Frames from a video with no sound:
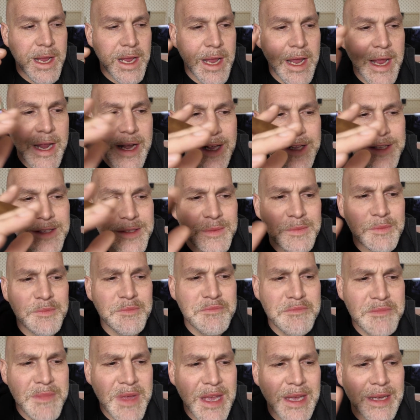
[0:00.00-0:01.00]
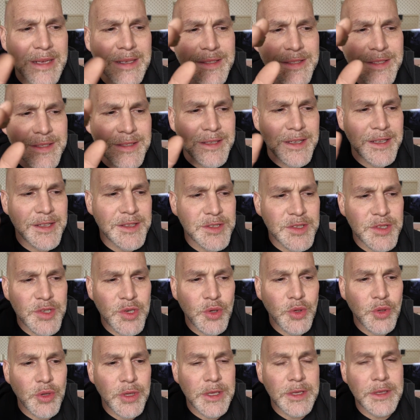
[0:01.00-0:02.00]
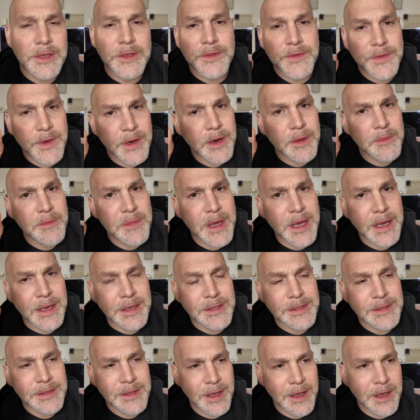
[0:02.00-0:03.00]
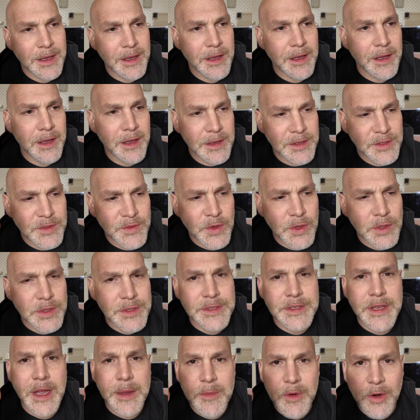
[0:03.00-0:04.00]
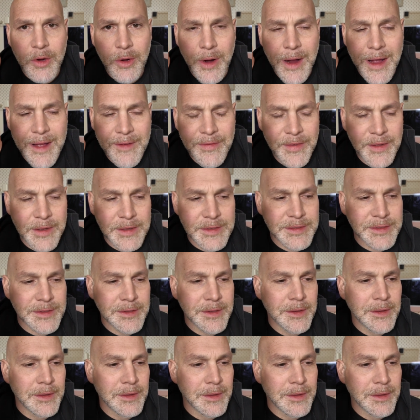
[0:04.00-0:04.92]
And it's mixed. It certainly is very mixed as far as demographics.